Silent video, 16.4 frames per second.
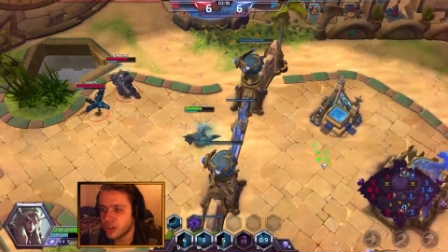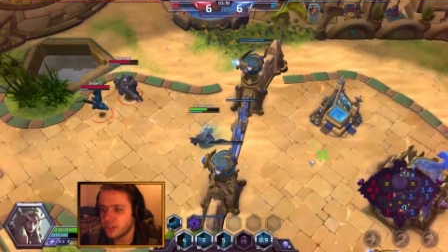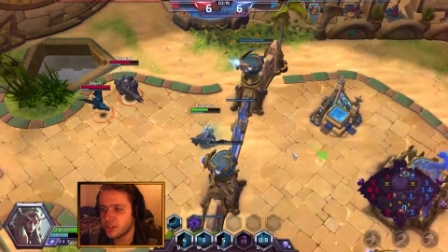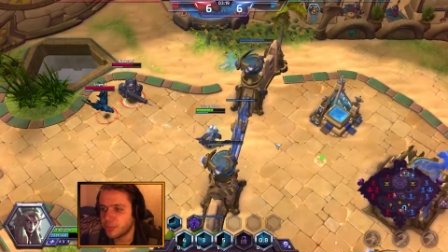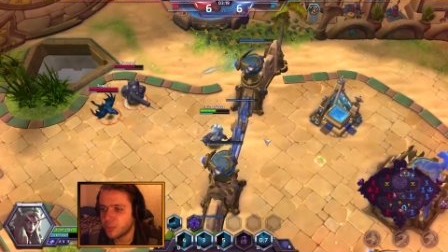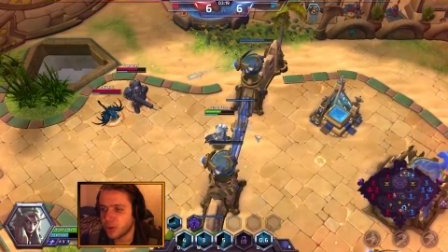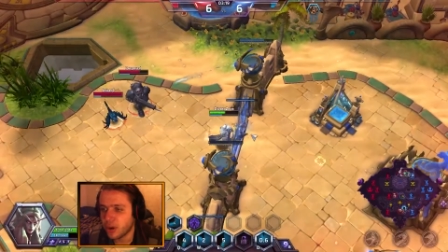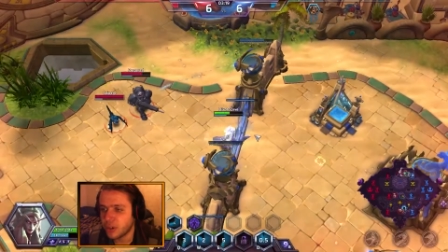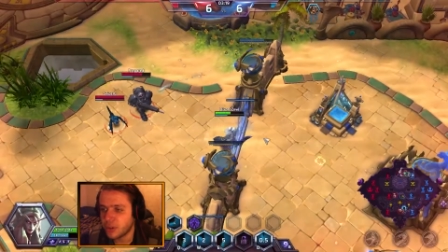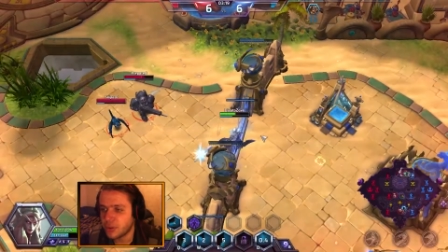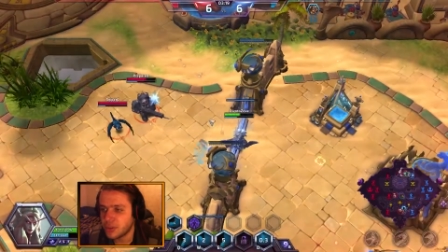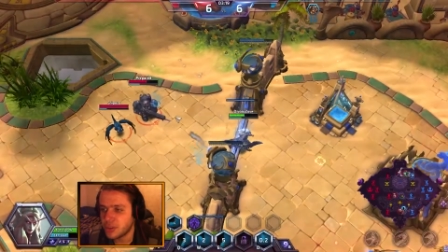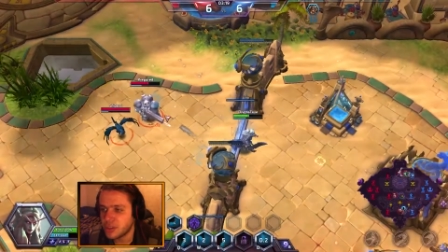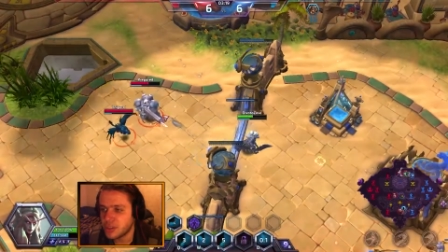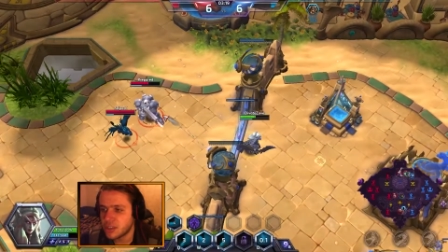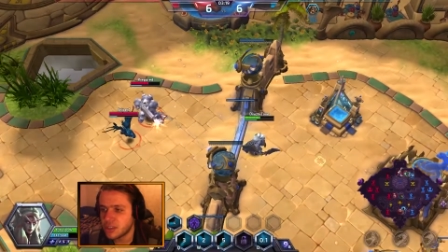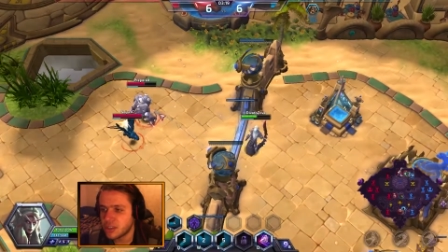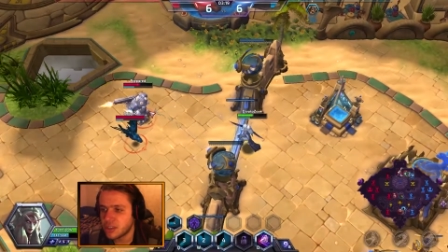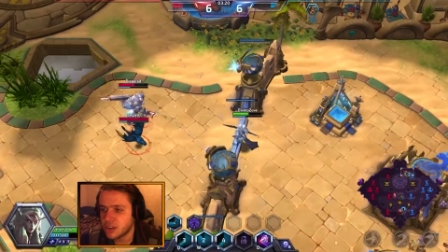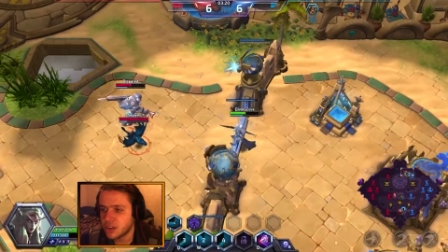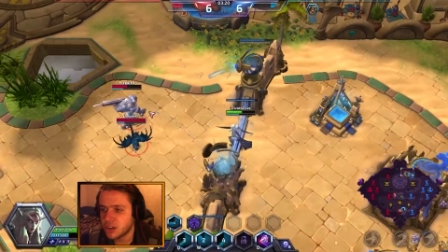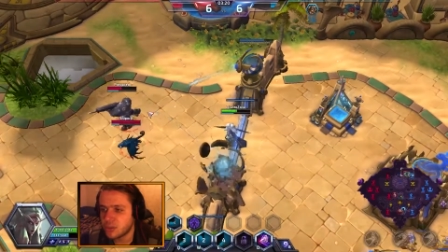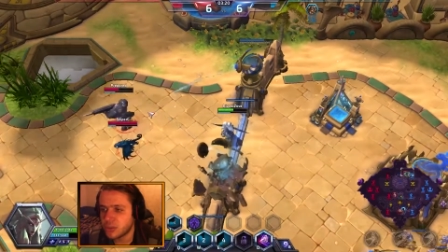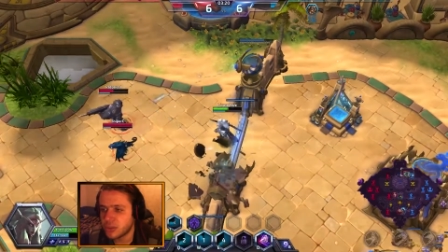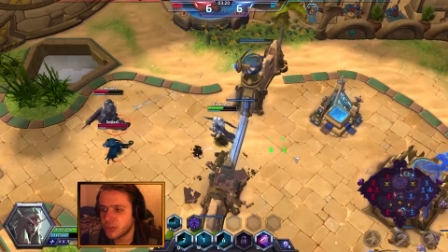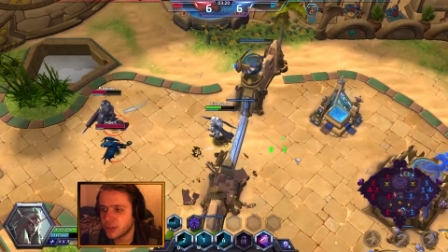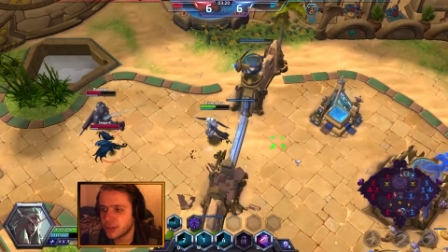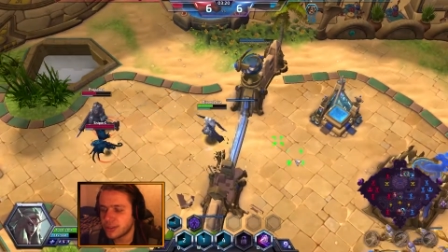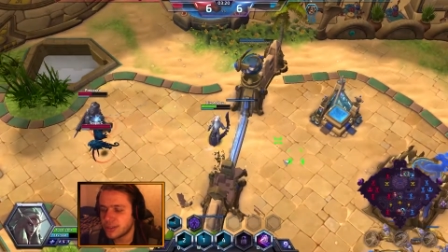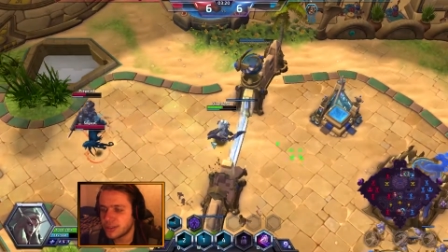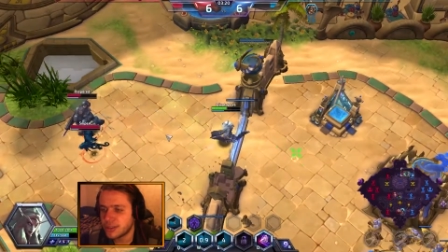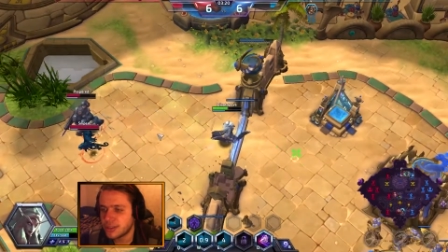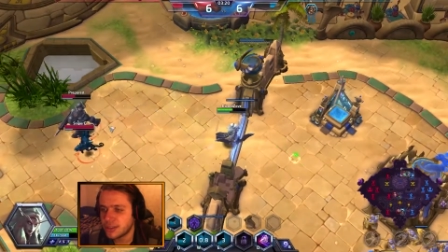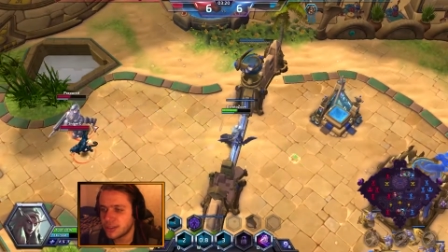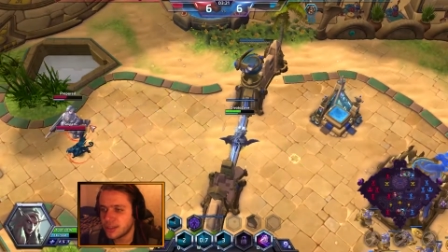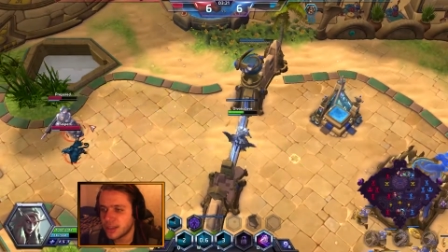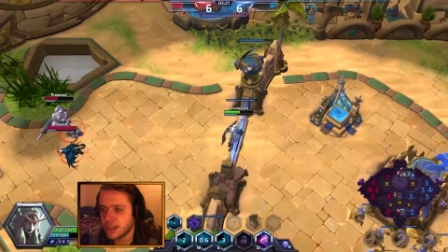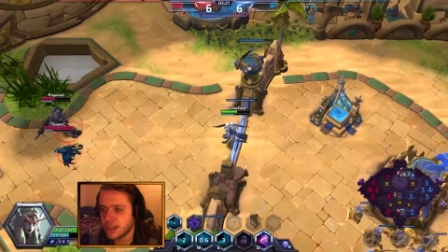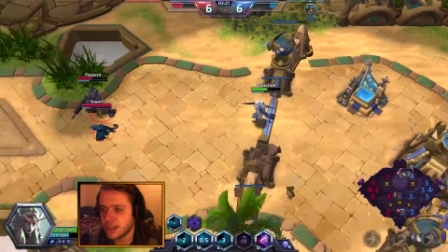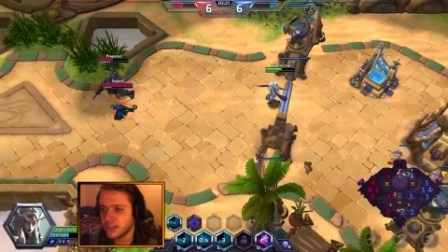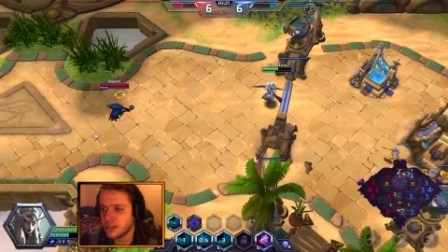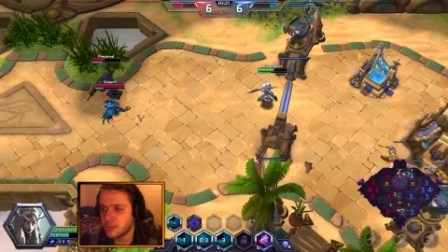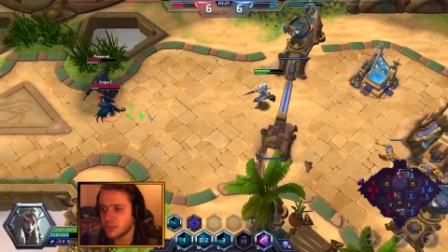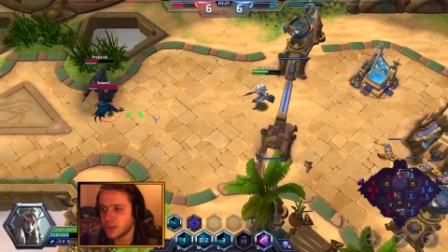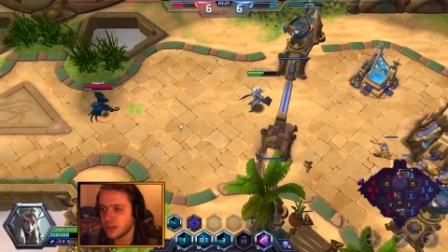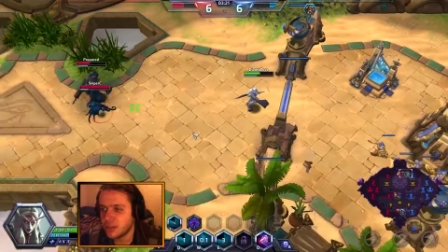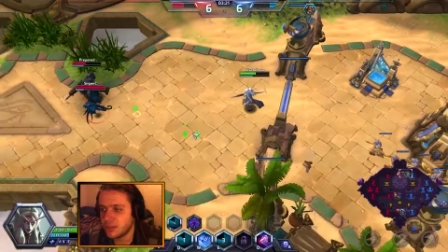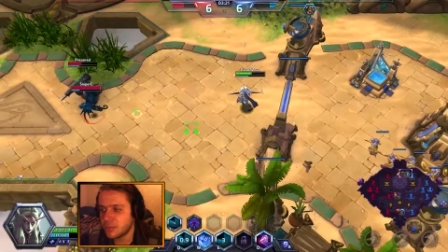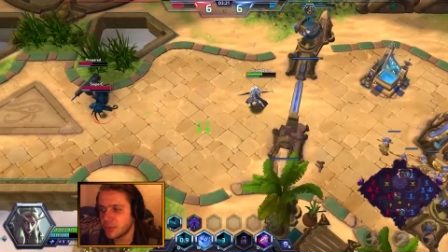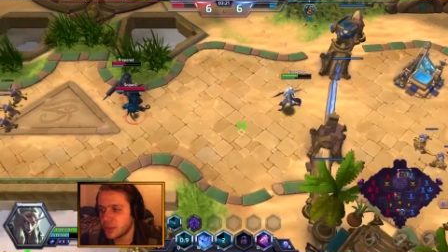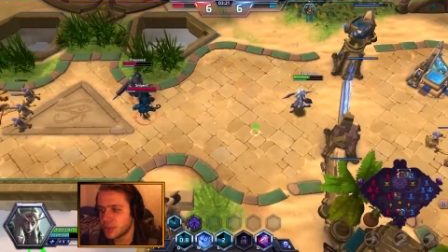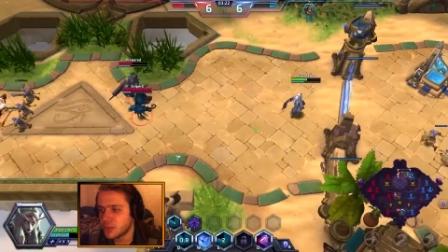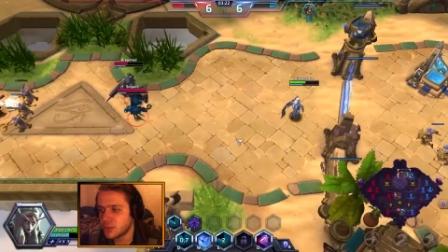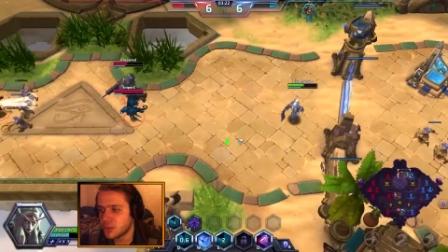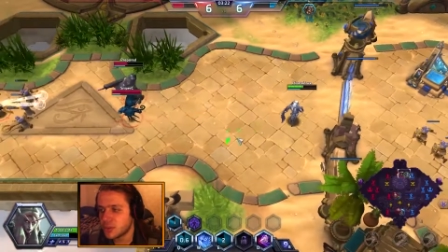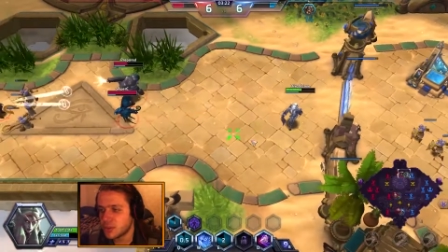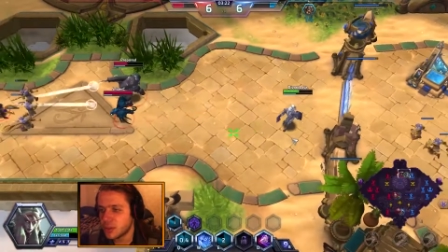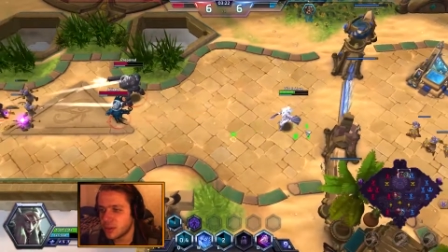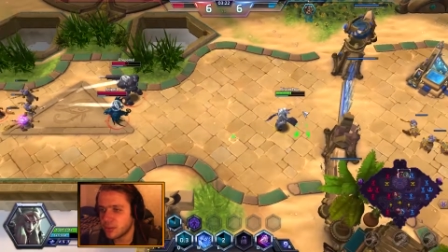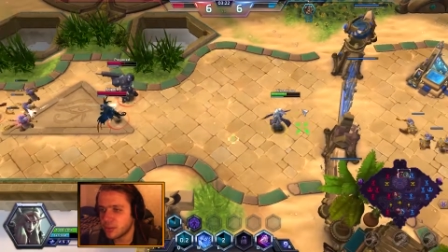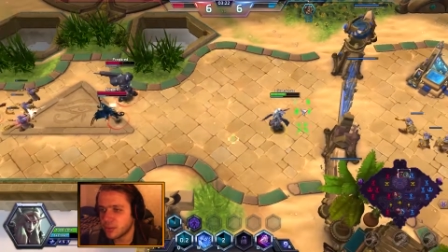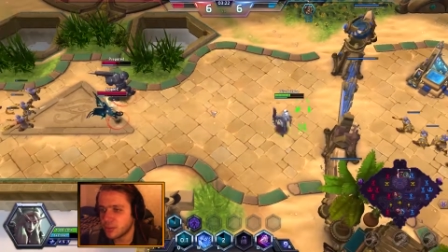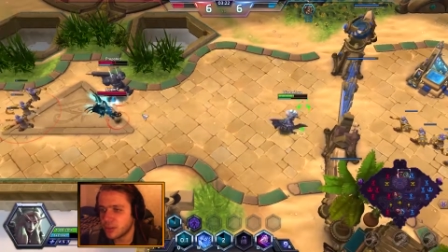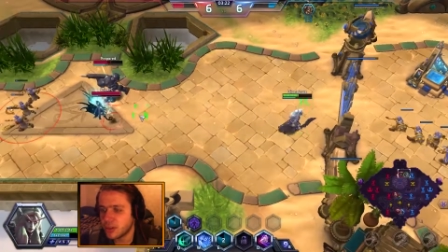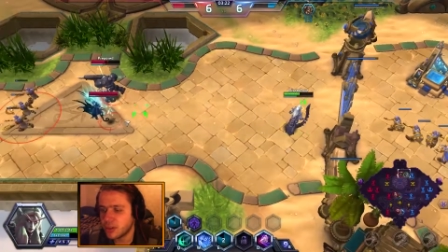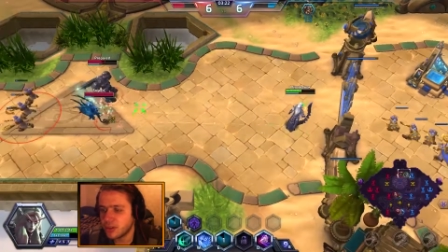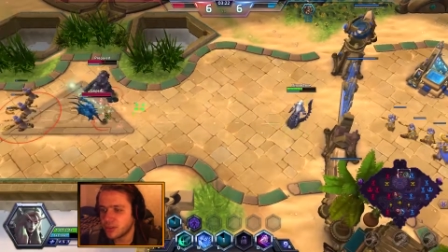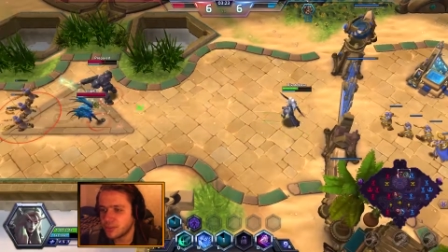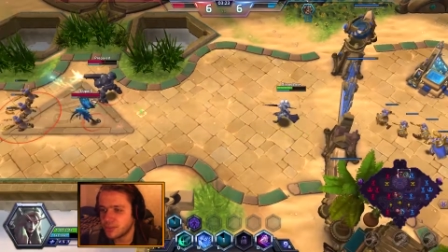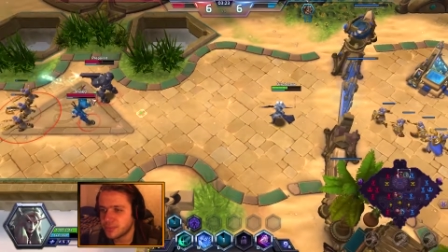the Brightwing thingy there, but yeah, I did my best to save him there.